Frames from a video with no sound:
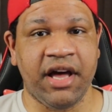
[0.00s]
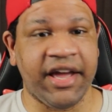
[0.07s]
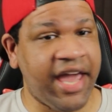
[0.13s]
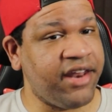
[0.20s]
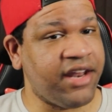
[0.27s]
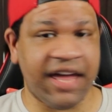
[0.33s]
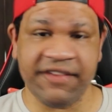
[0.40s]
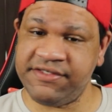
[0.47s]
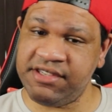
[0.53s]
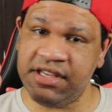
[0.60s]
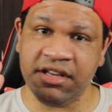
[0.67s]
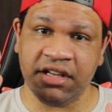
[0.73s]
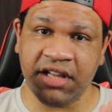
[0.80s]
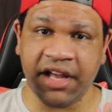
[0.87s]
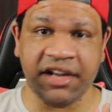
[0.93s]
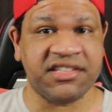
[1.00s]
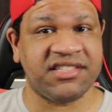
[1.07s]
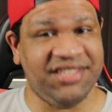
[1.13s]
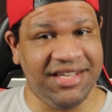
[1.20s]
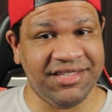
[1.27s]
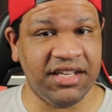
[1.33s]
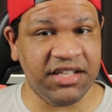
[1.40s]
Again, I've seen a lot of
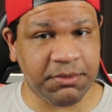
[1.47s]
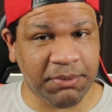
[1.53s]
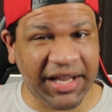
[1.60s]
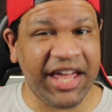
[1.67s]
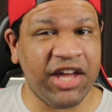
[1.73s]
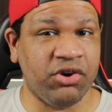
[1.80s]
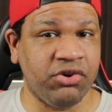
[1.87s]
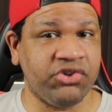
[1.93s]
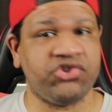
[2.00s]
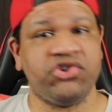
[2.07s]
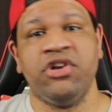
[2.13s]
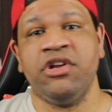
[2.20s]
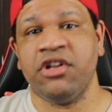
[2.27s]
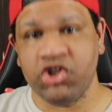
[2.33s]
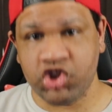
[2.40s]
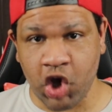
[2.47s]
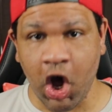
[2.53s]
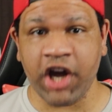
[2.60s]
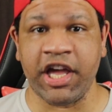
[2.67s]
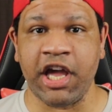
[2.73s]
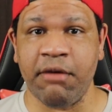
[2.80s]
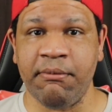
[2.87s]
seasoned players
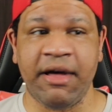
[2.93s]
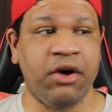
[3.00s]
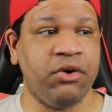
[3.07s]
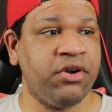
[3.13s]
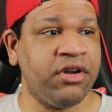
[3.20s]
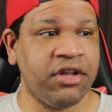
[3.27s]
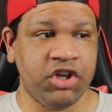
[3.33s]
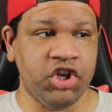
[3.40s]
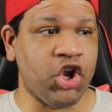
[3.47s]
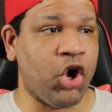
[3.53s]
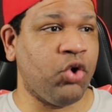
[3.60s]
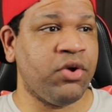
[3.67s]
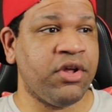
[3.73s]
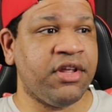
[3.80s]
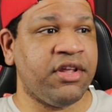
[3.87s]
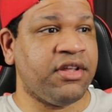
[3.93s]
talking about, you know,